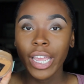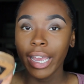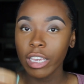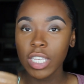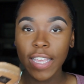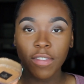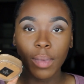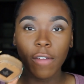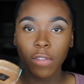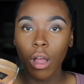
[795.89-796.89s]
It just gives
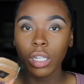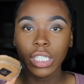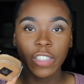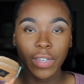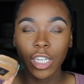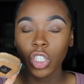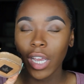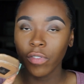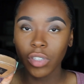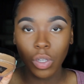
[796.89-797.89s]
me a flawless finish
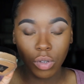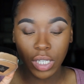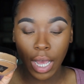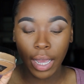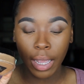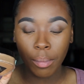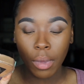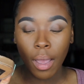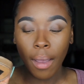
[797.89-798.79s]
every single time.